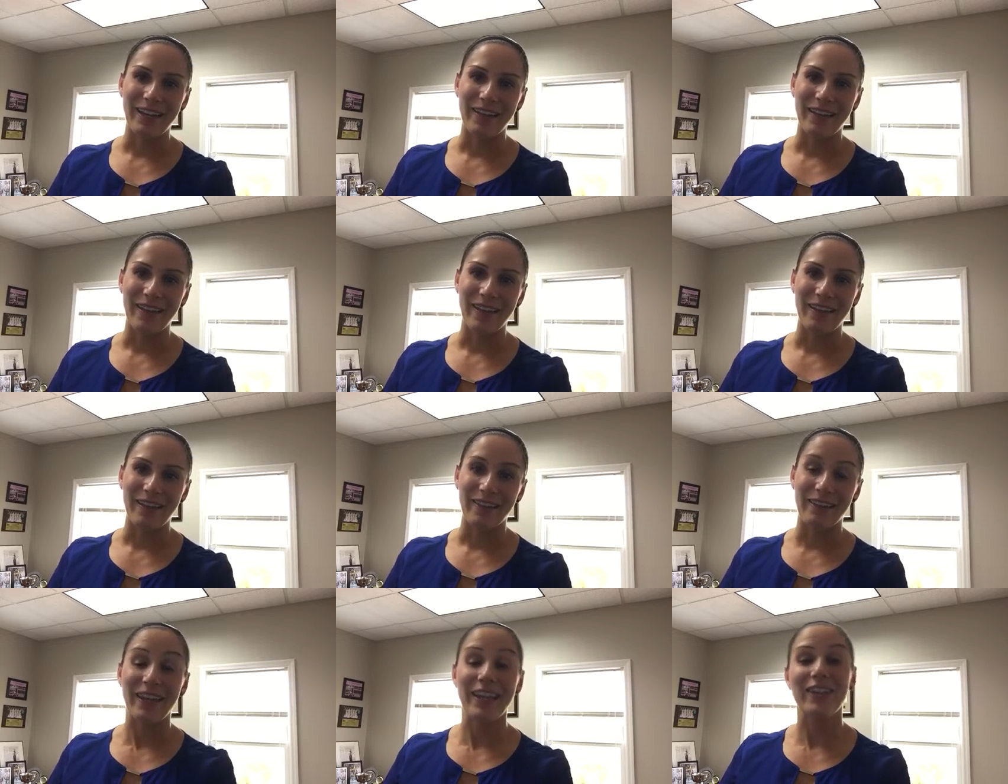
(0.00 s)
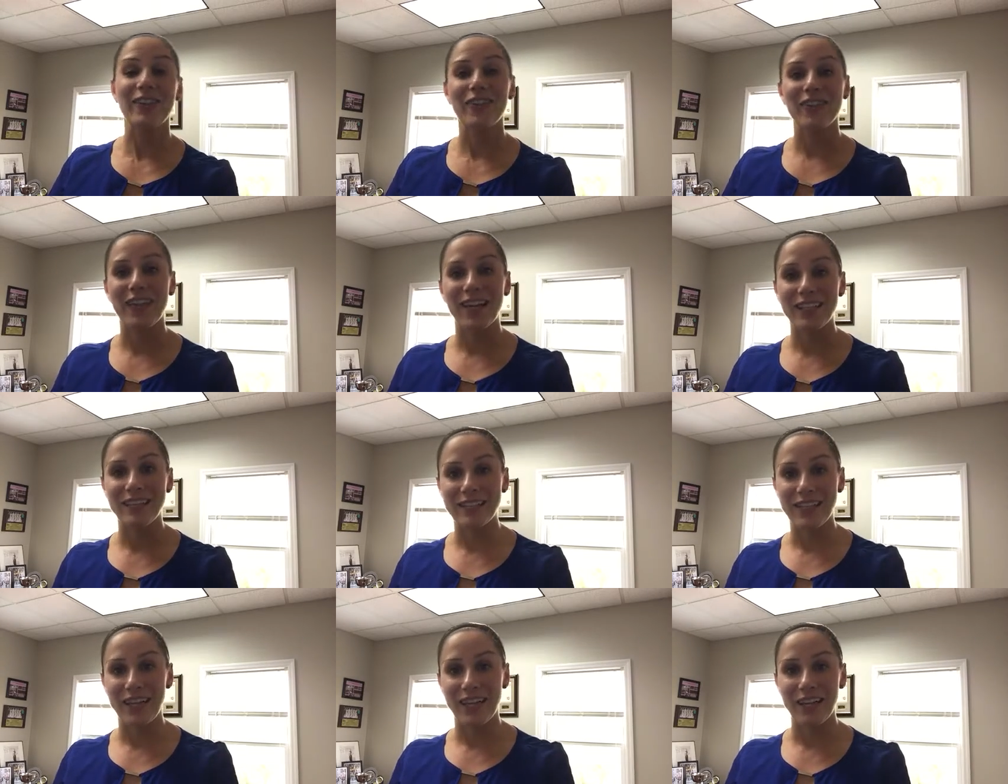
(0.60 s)
And then later
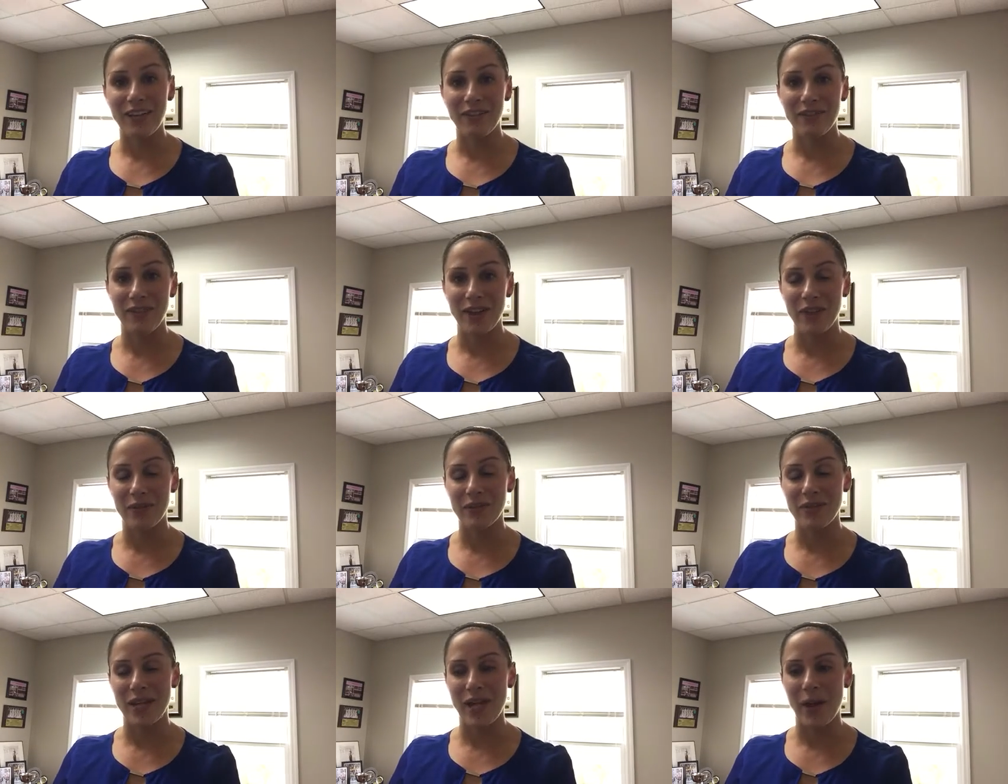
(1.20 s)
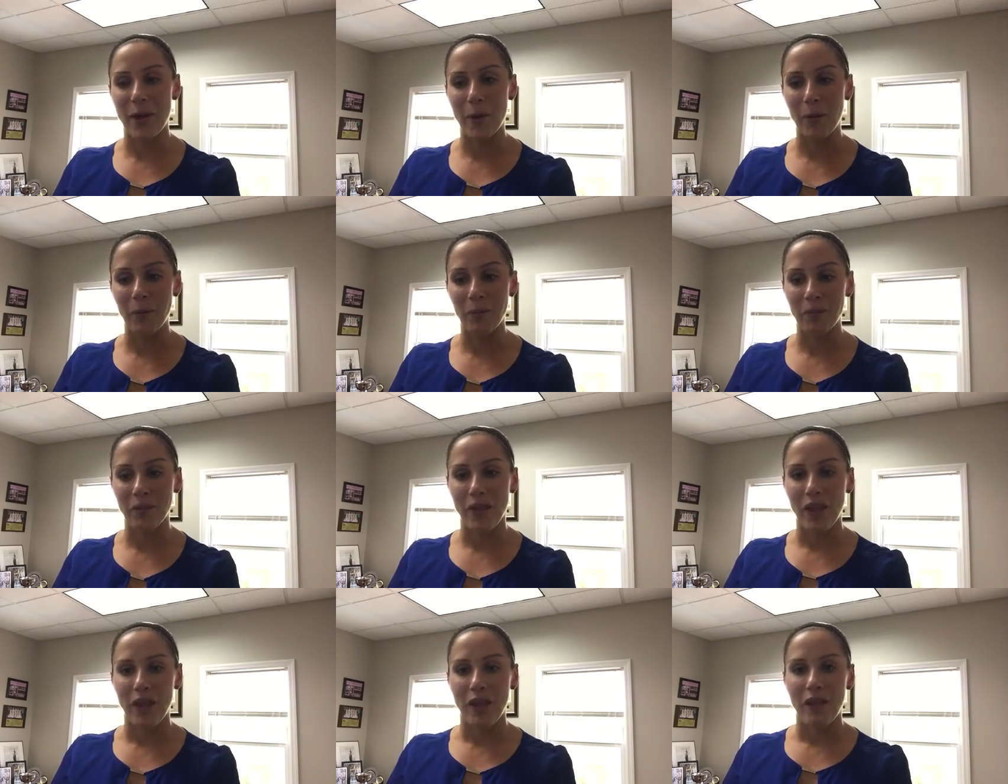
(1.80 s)
that day, I found out
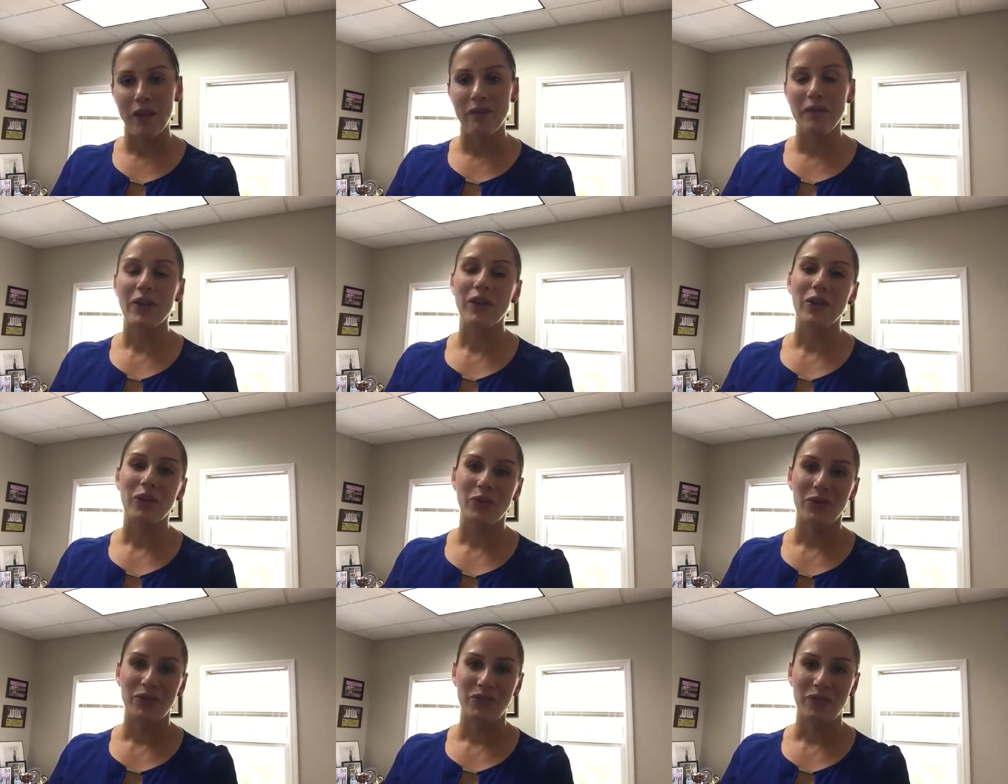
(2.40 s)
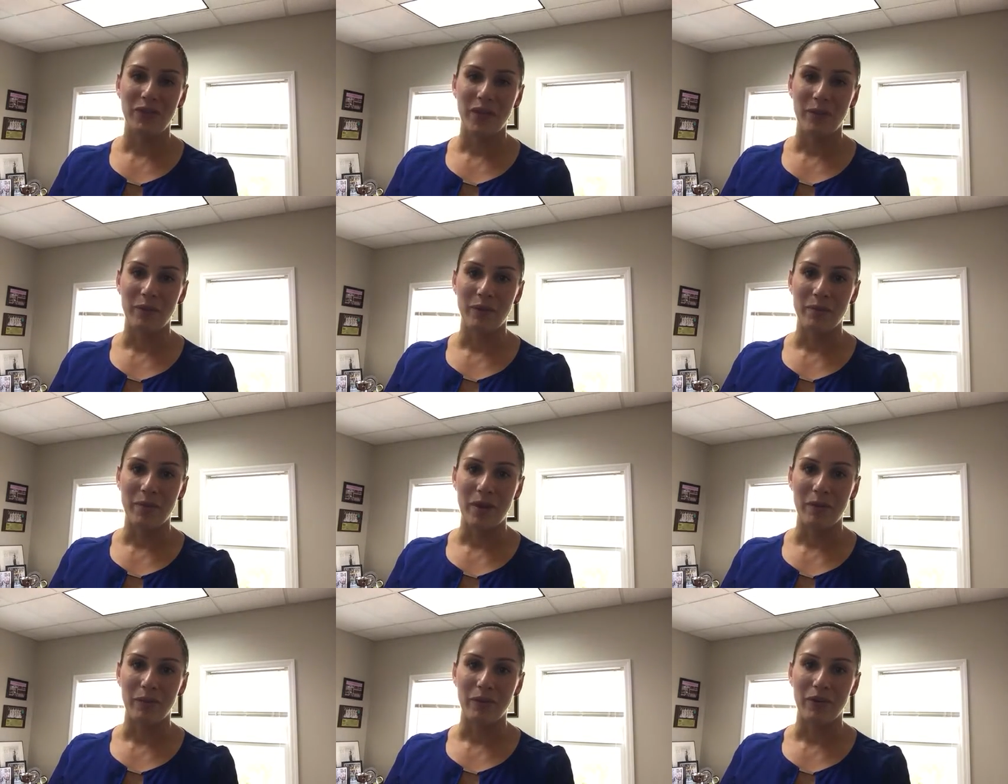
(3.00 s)
a very close
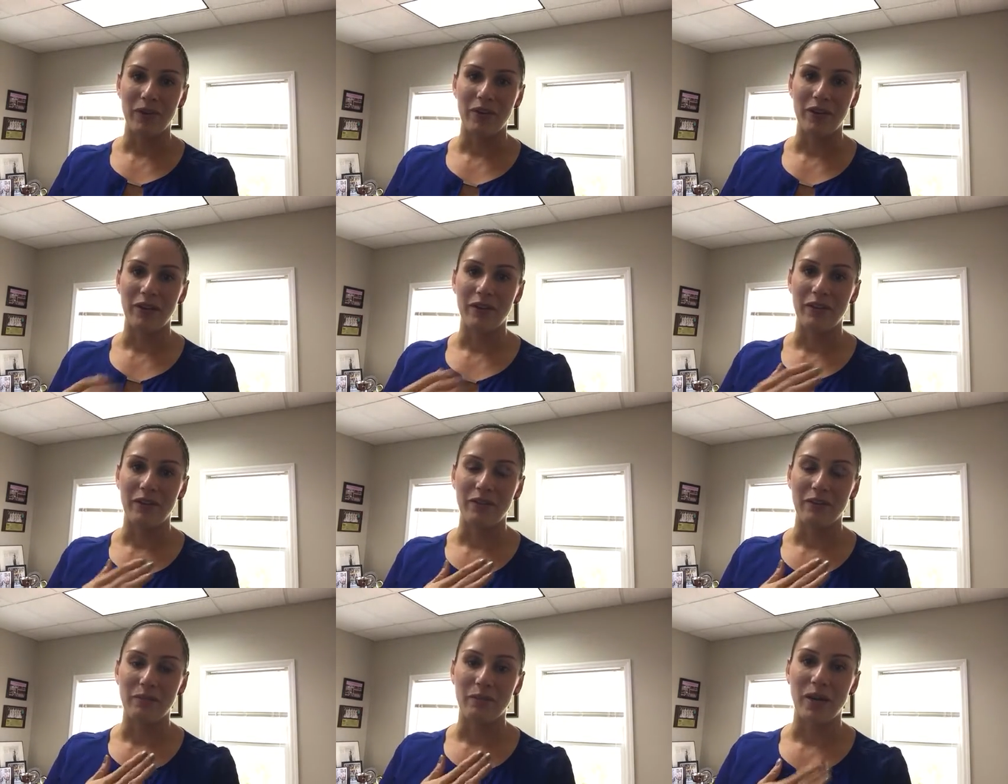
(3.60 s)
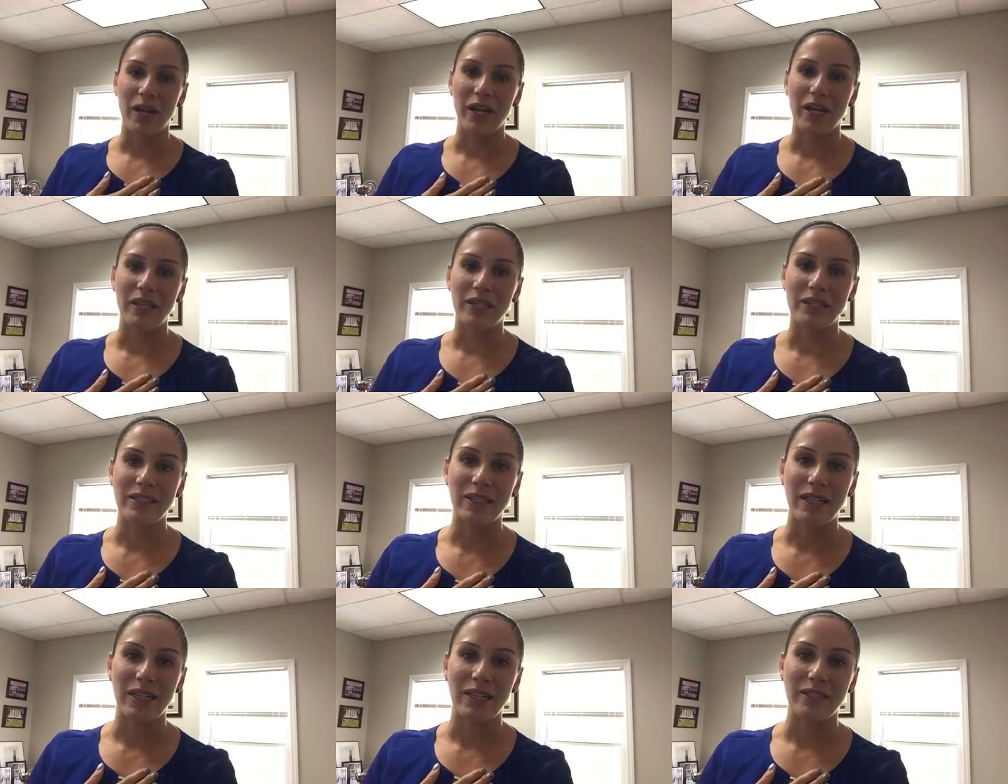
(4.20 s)
family member of mine
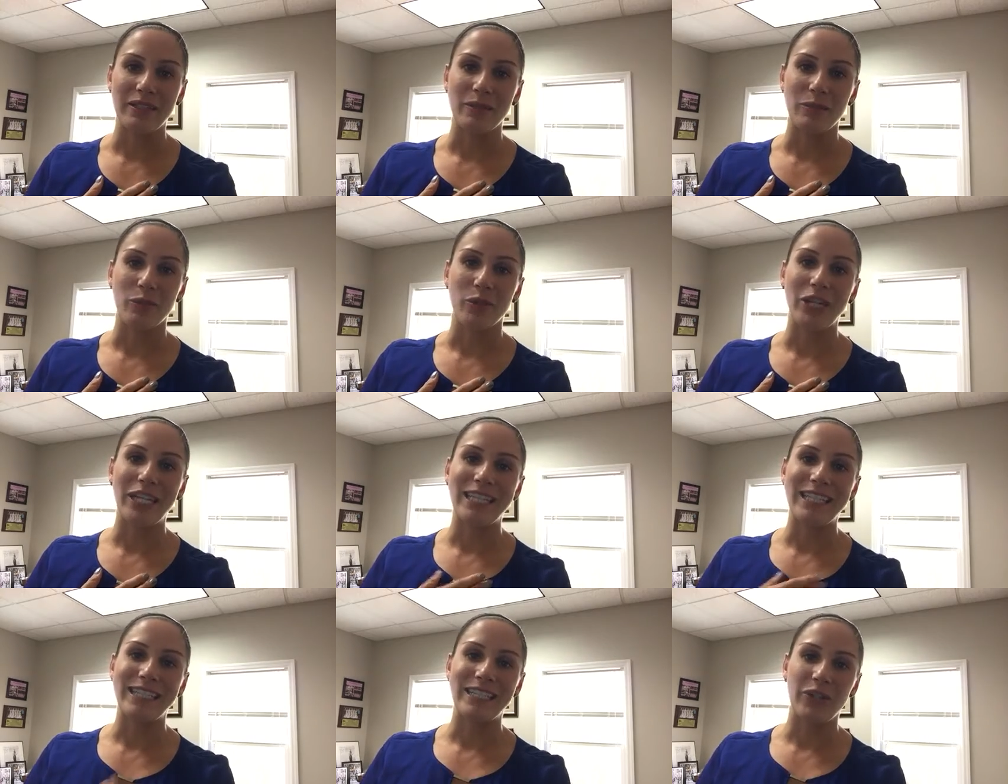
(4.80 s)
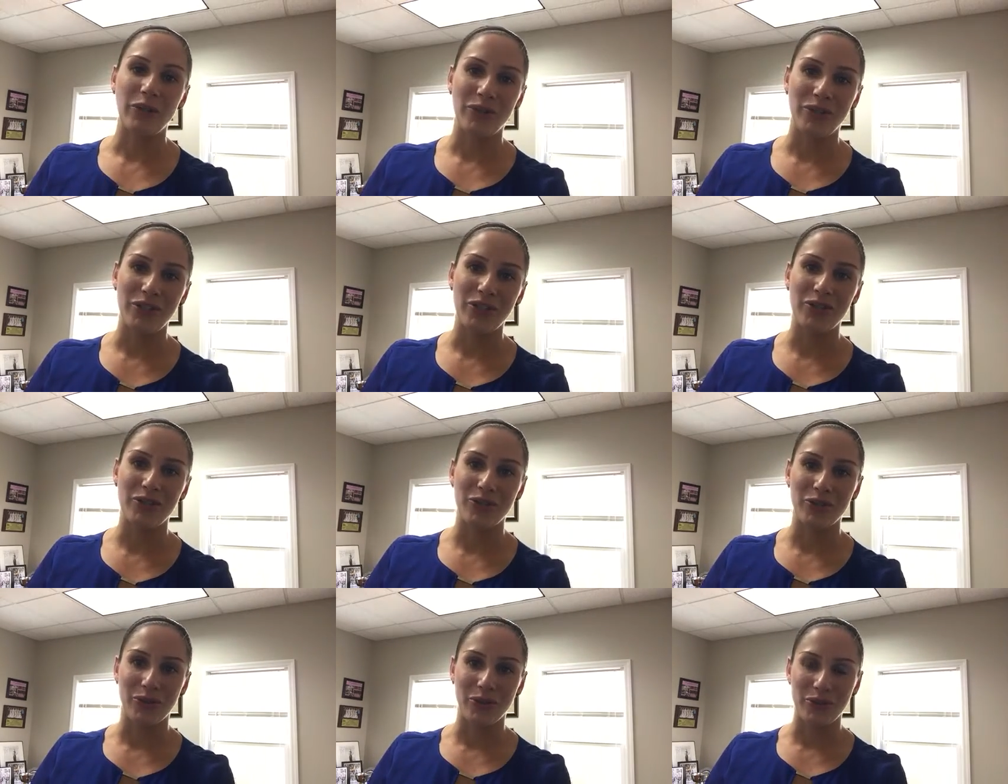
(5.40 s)
is getting some pretty
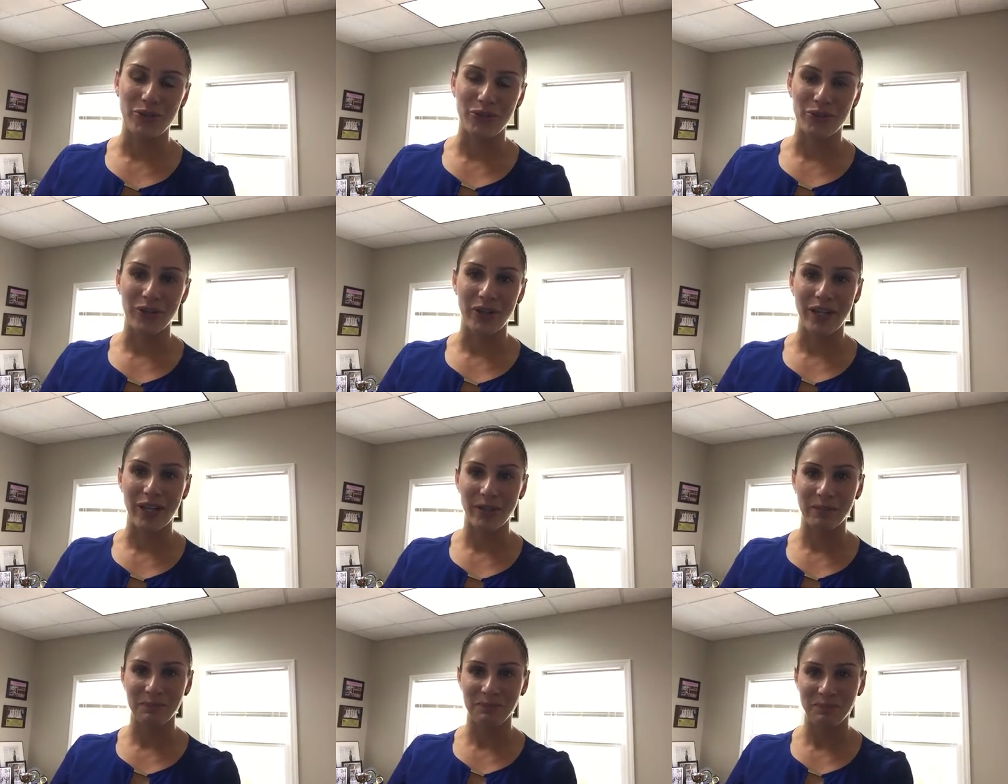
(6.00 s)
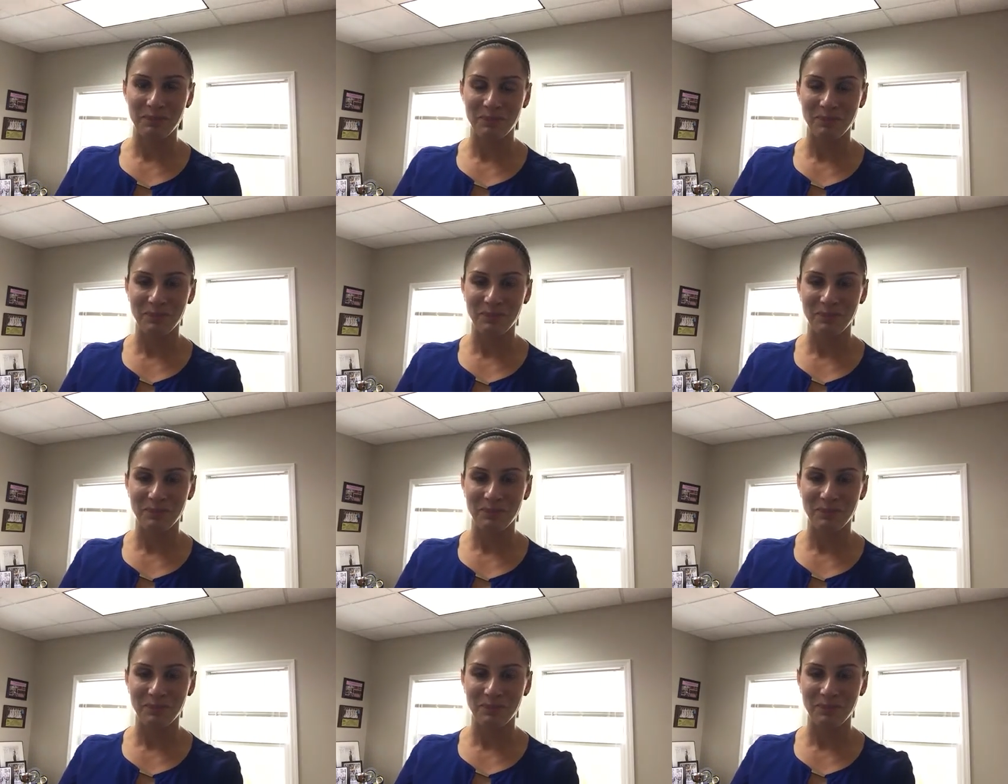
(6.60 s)
serious surgery.